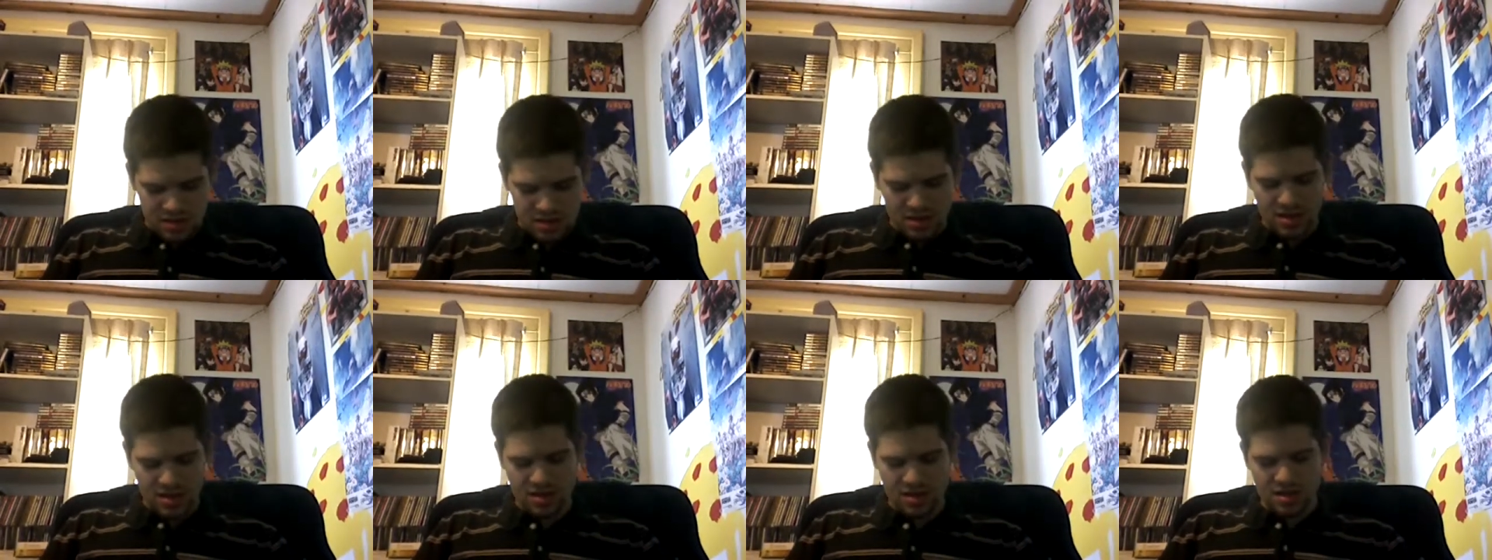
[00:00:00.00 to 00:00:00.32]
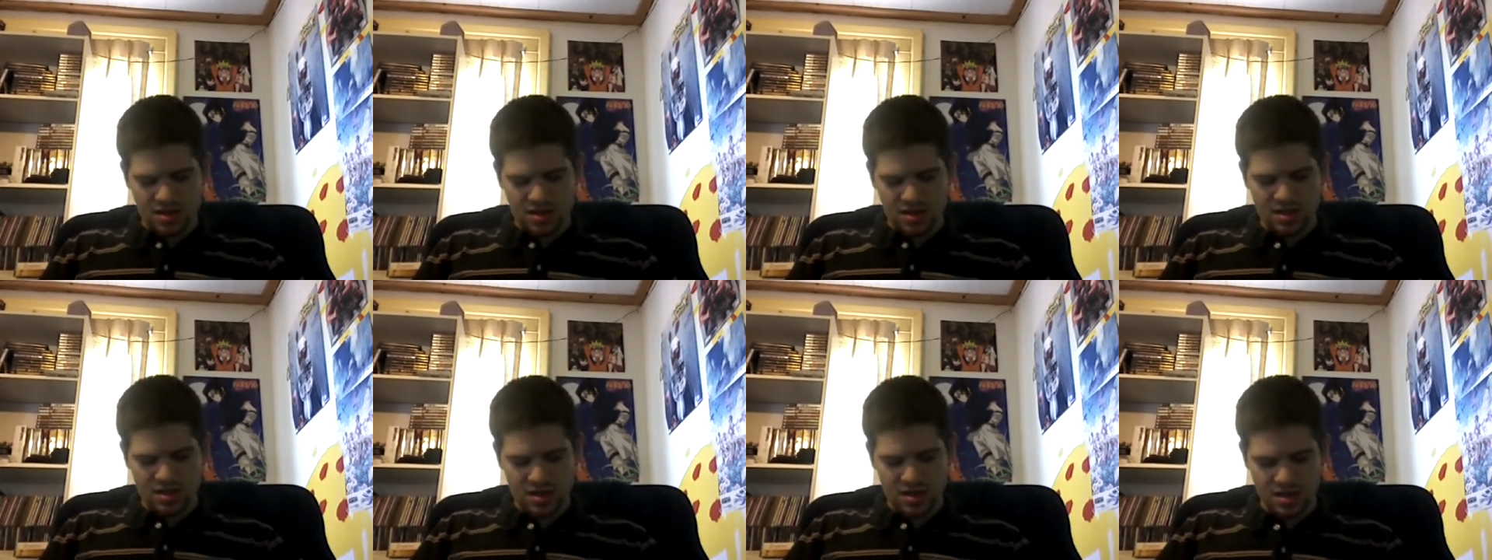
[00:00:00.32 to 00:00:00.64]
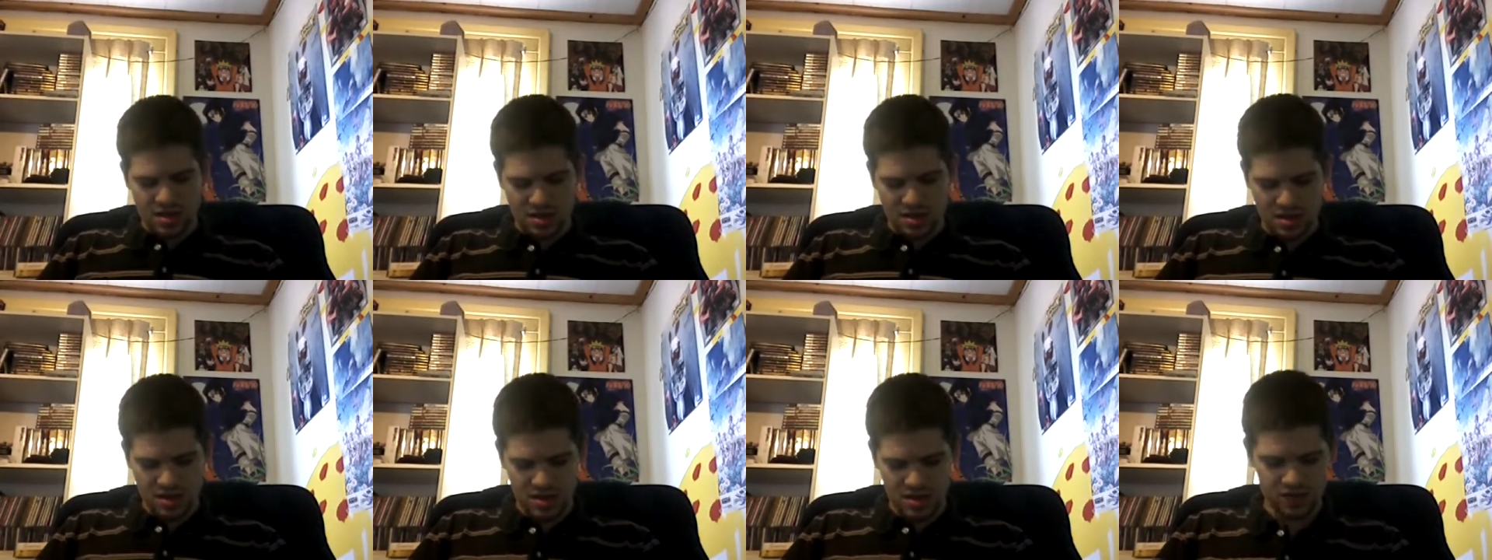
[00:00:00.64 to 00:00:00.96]
And
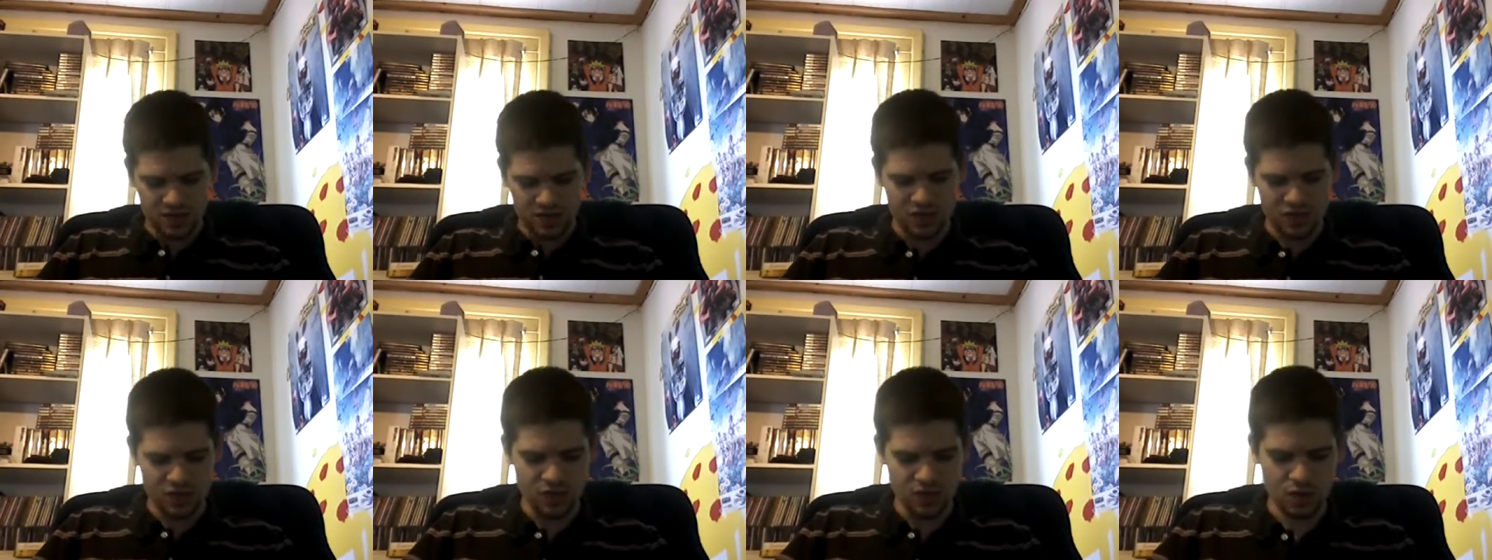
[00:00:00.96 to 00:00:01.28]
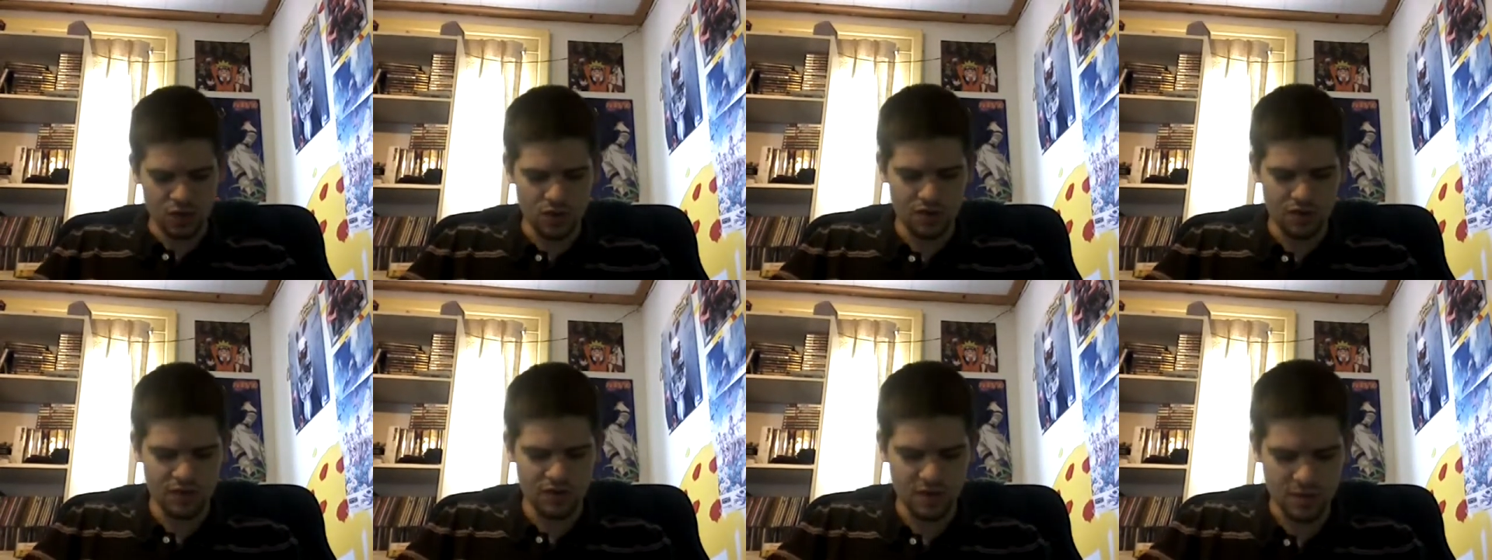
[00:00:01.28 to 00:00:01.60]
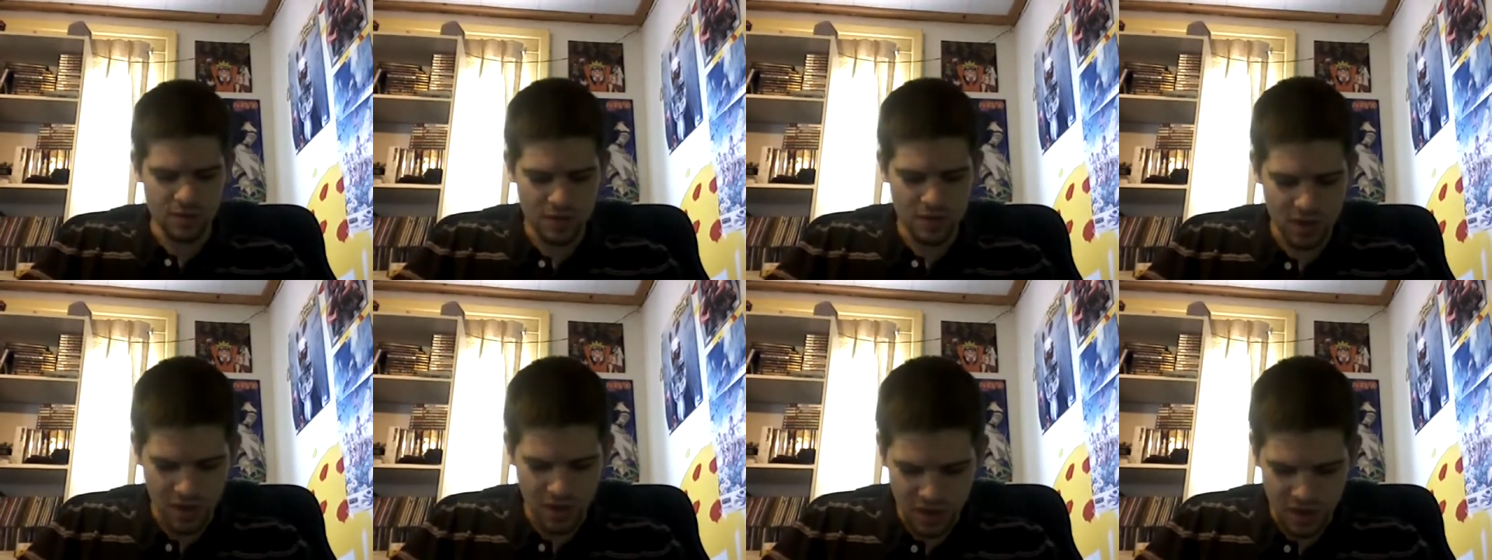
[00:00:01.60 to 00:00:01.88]
2 of them